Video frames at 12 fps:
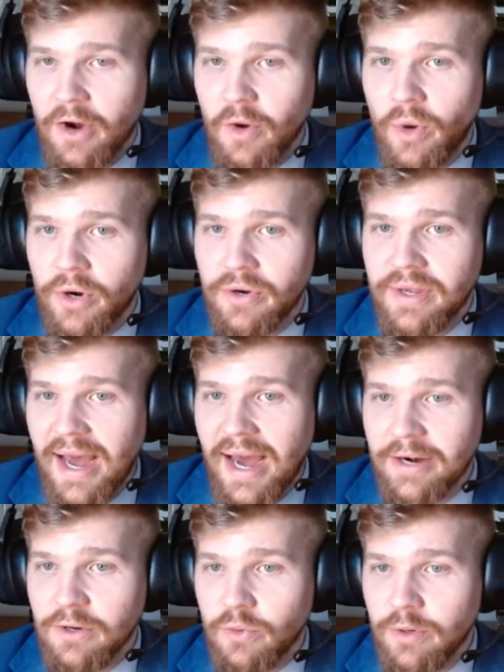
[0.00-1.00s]
on what are
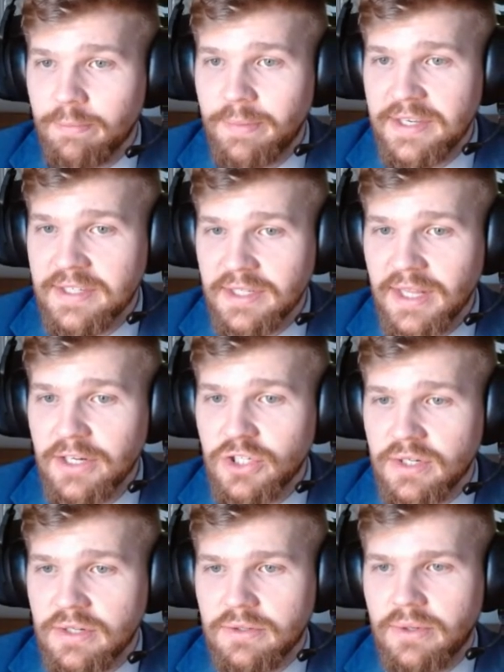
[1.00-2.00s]
category based
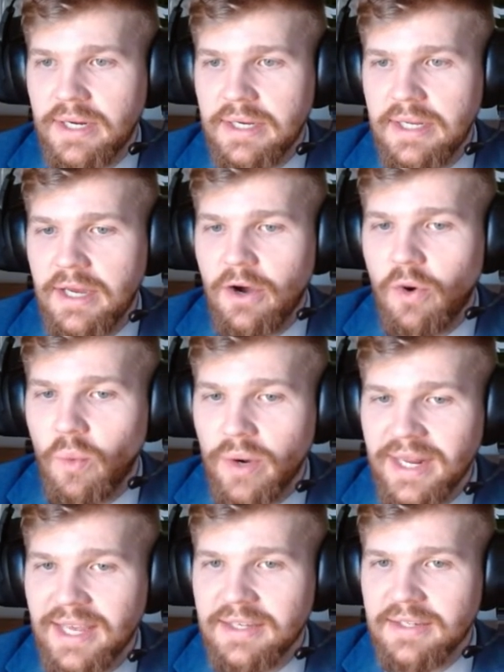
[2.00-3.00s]
selection, right?
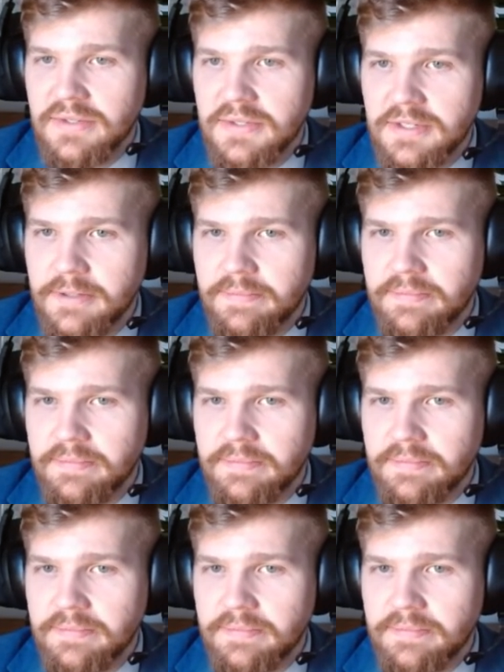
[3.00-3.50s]
What is